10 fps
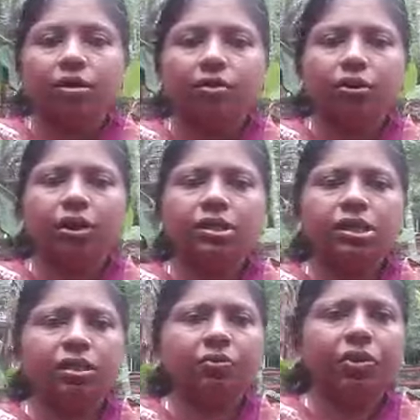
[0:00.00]
You can
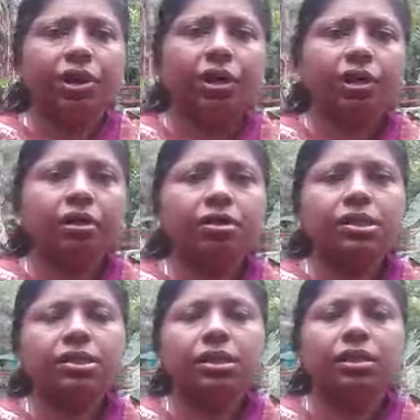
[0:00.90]
see various
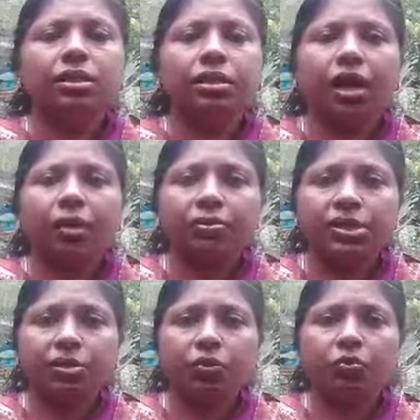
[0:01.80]

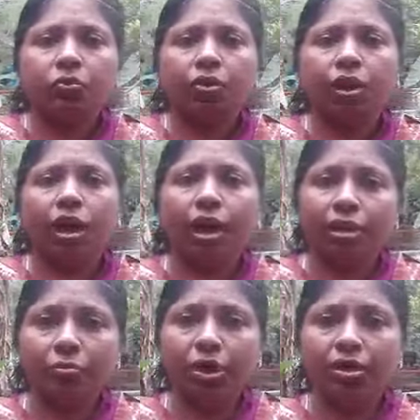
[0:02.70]
types of
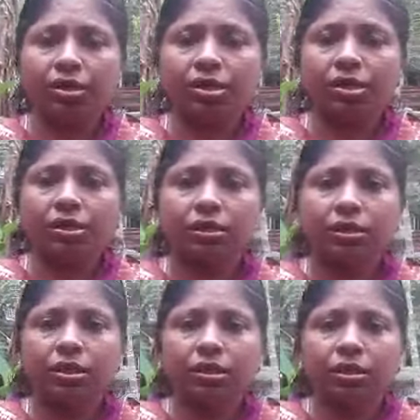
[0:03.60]
animals
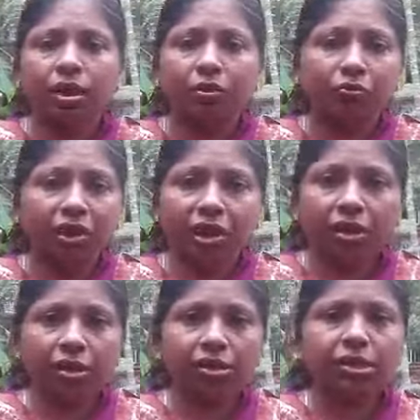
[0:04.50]
and
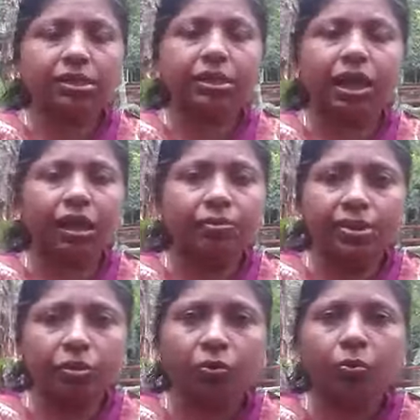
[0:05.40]
various
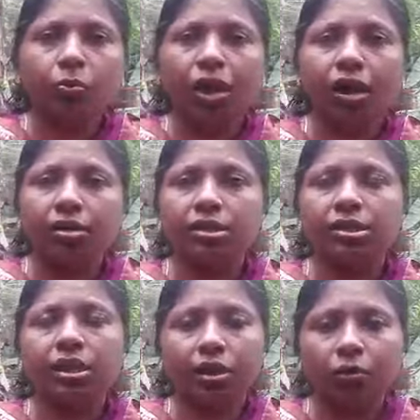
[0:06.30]
types of
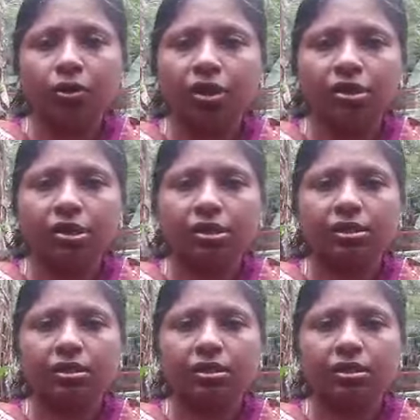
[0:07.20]
plants around us.